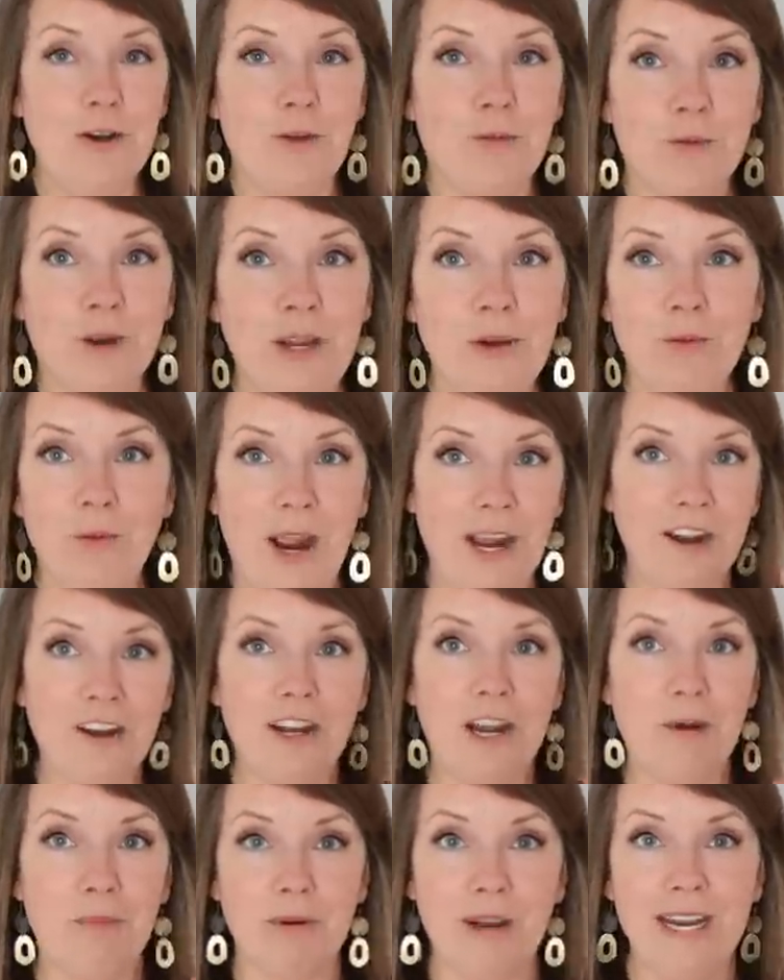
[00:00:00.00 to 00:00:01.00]
know, rewiring
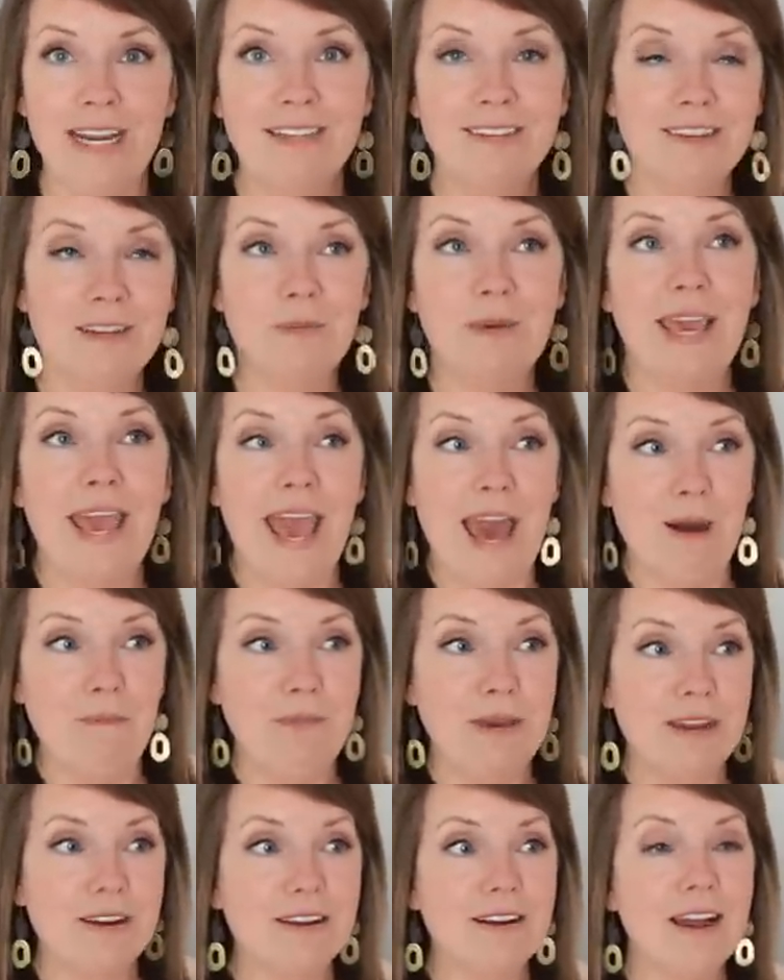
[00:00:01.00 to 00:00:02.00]
our brains to be
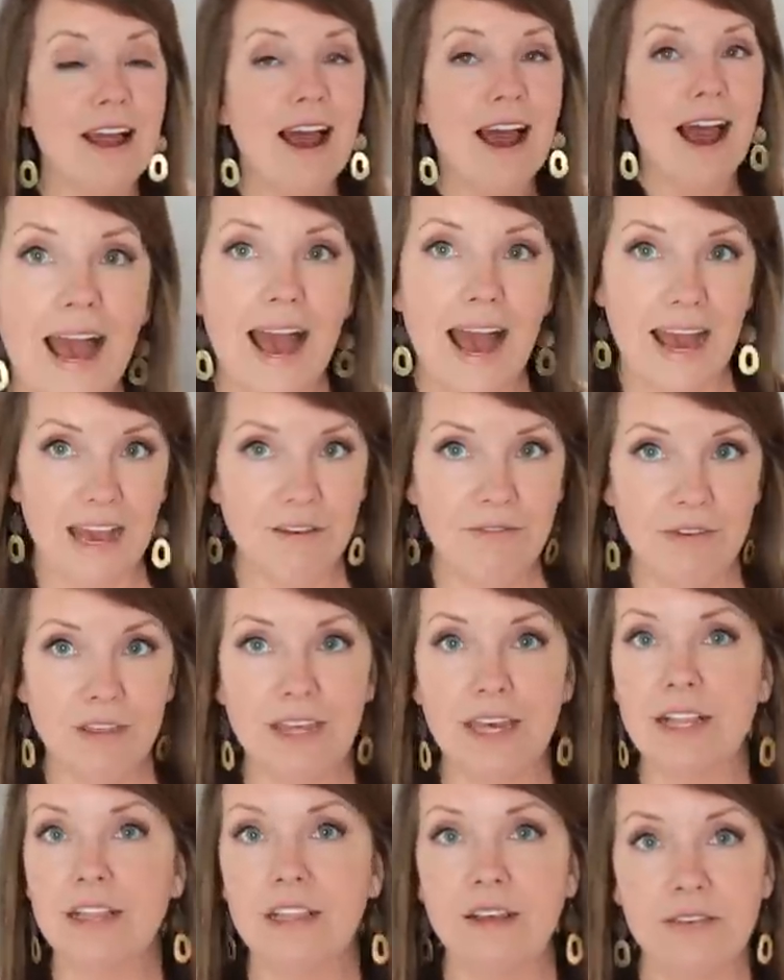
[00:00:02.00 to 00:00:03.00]
happier, I feel
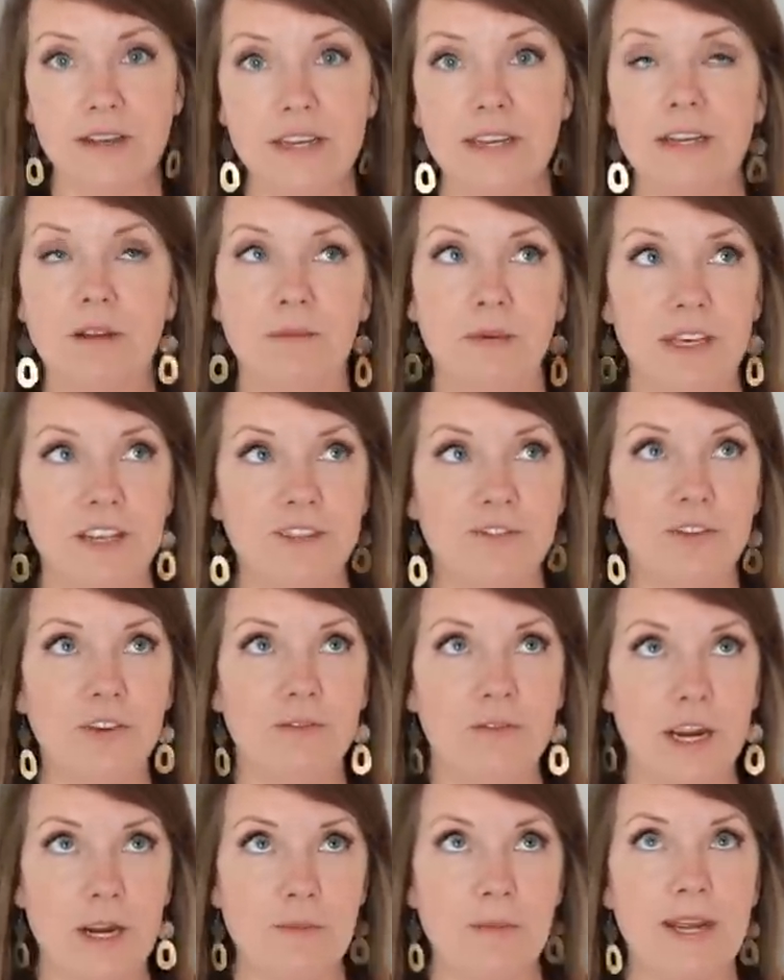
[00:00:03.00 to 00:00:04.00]
like living in a peaceful
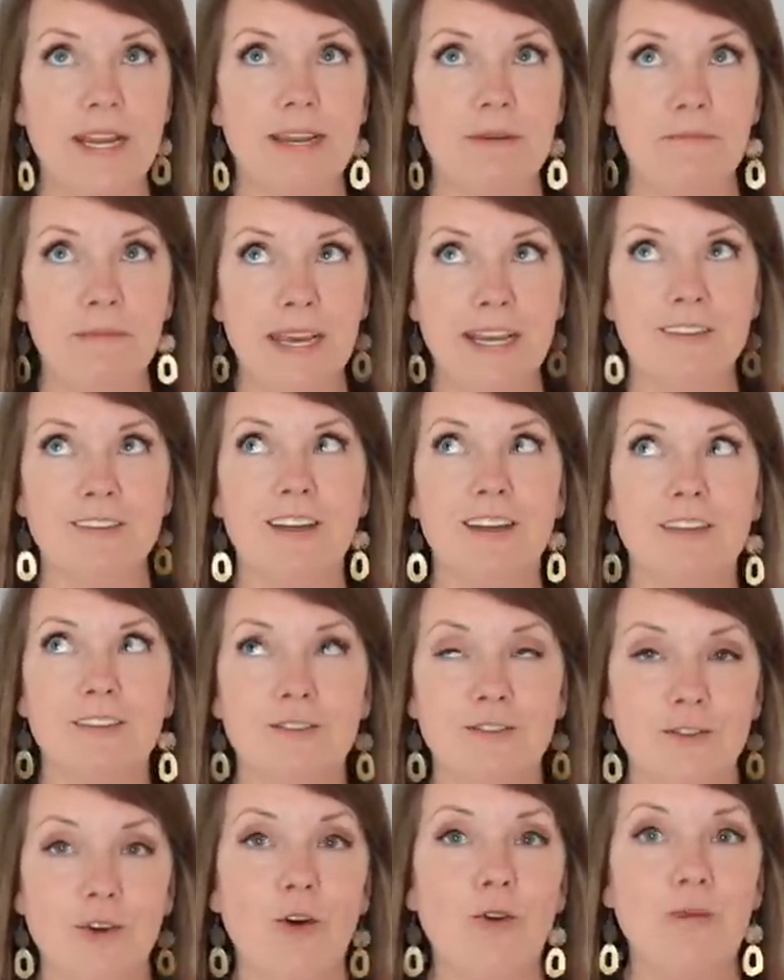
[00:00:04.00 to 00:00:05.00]
environment makes it
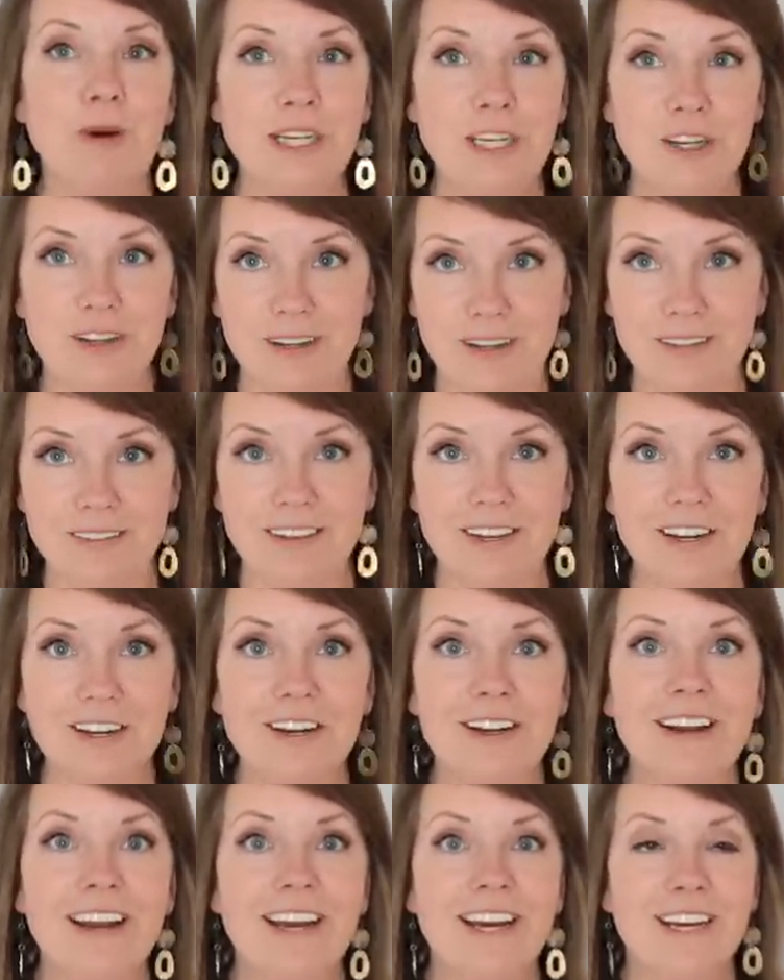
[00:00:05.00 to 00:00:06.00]
so much
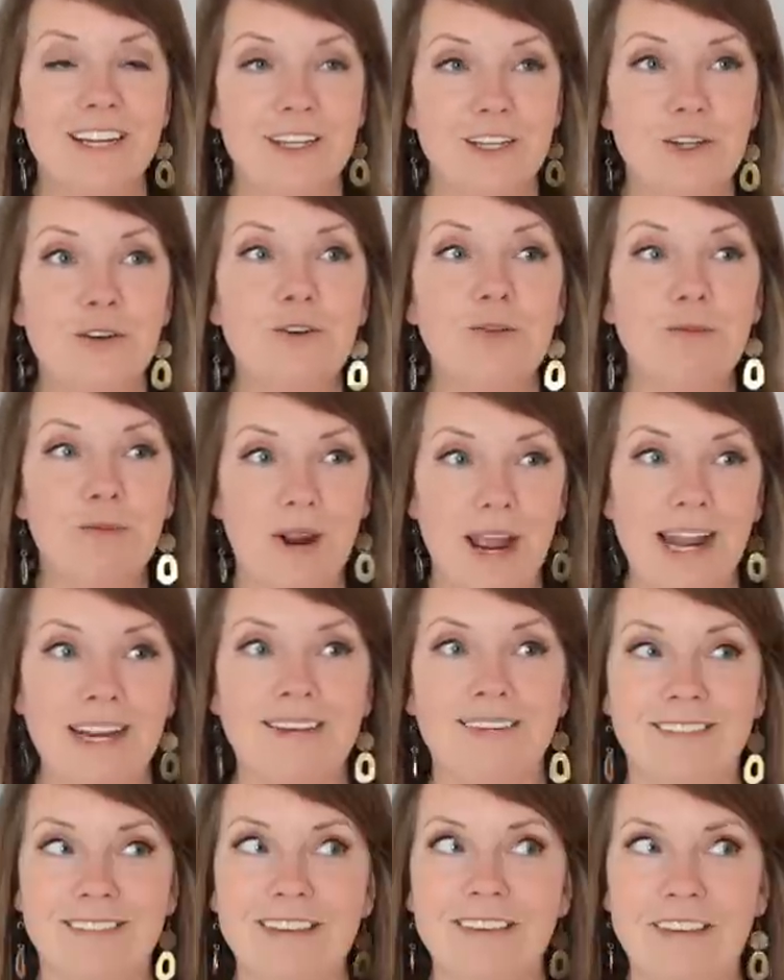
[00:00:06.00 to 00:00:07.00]
easier to
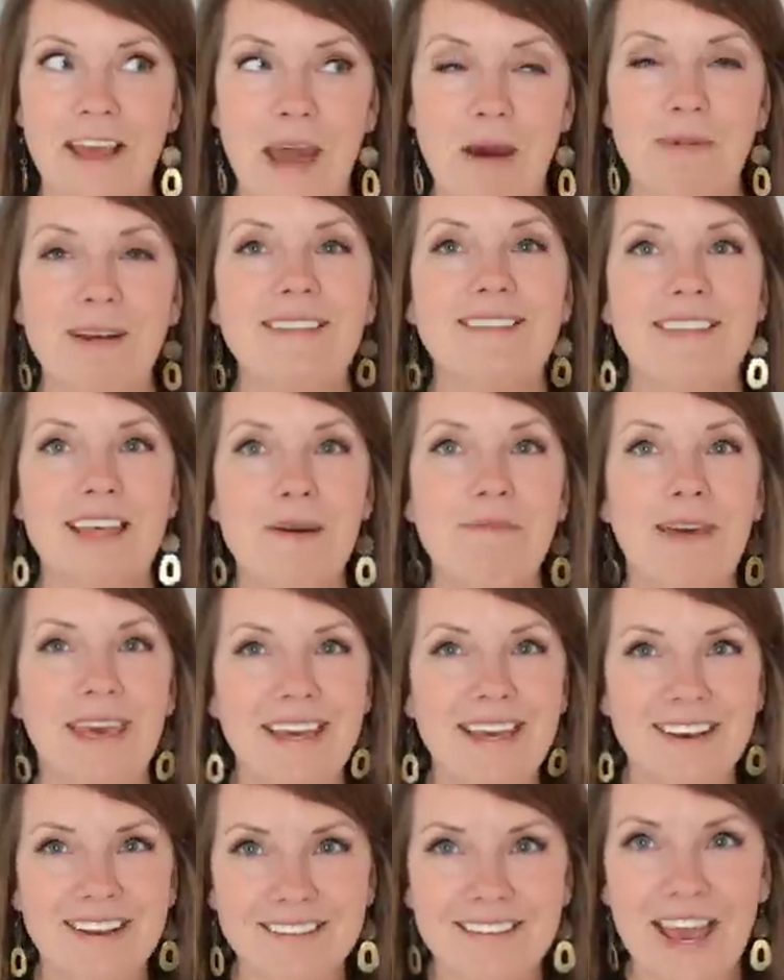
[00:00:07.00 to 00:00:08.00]
practice these habits that
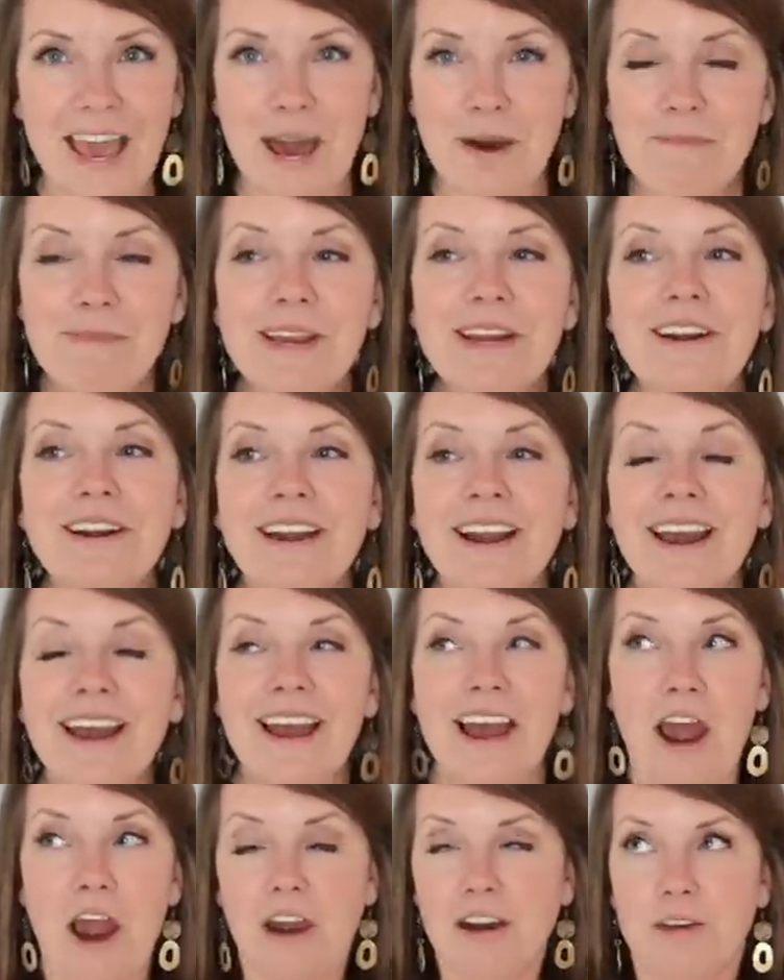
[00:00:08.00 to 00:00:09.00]
make us happier.
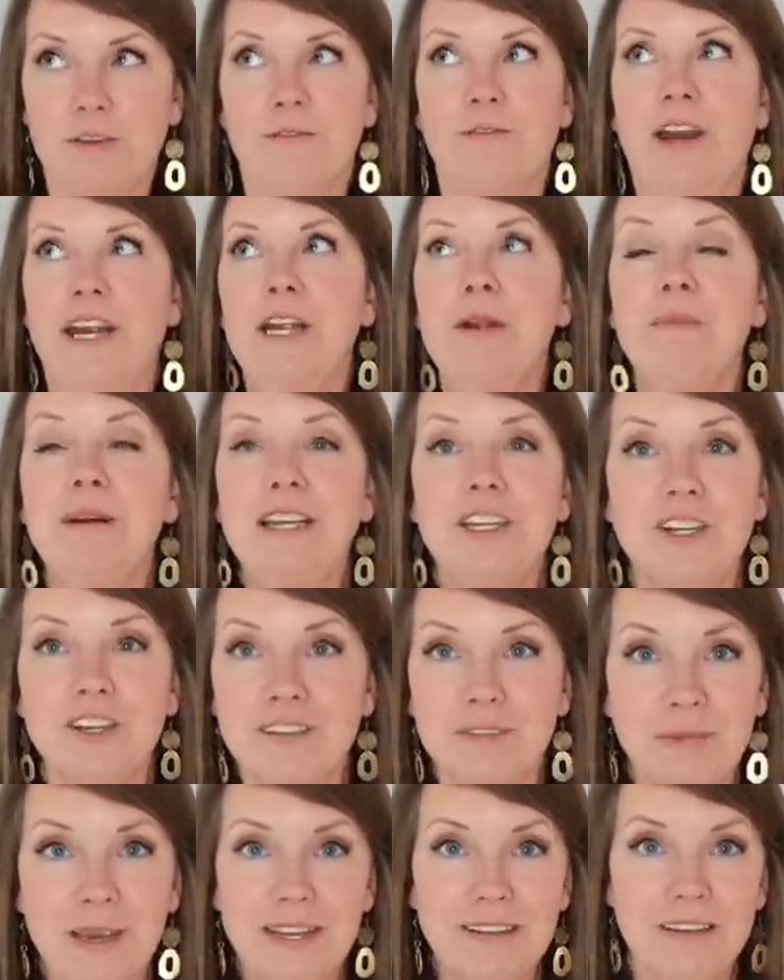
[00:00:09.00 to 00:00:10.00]
Our environment
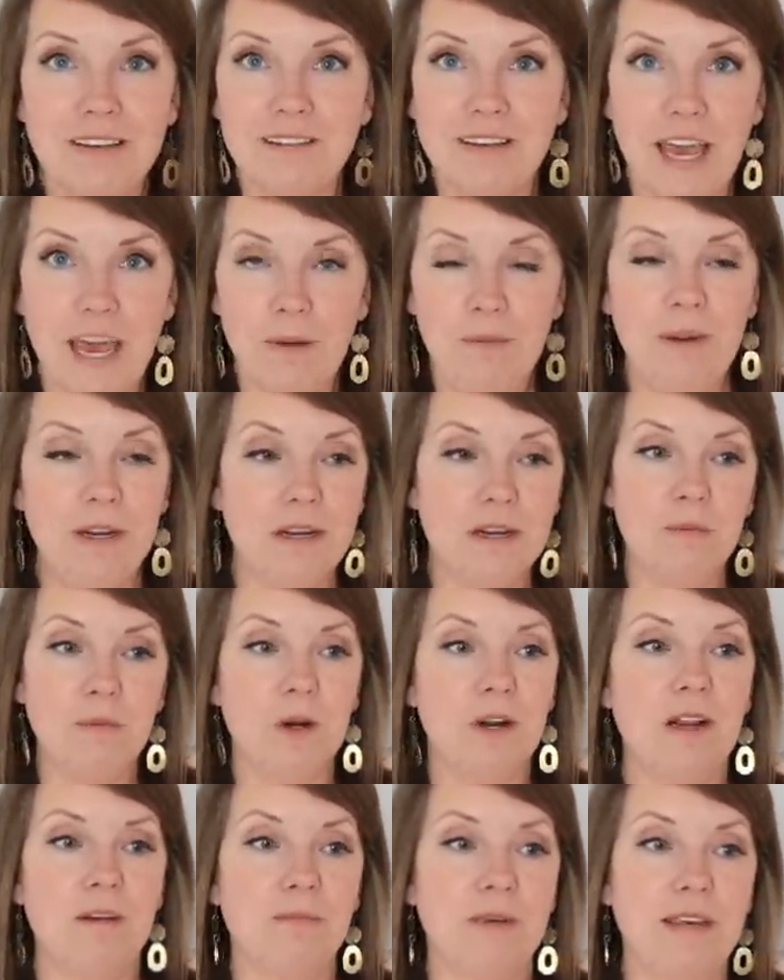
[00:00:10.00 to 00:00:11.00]
just makes us happier,
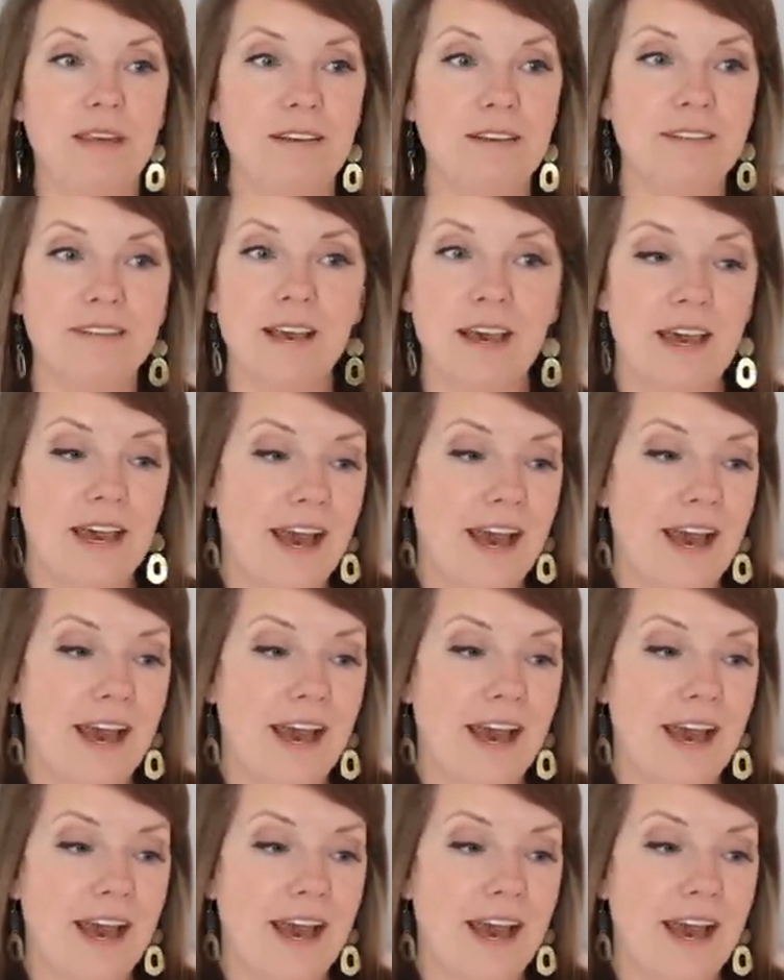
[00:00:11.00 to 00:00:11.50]
more at peace.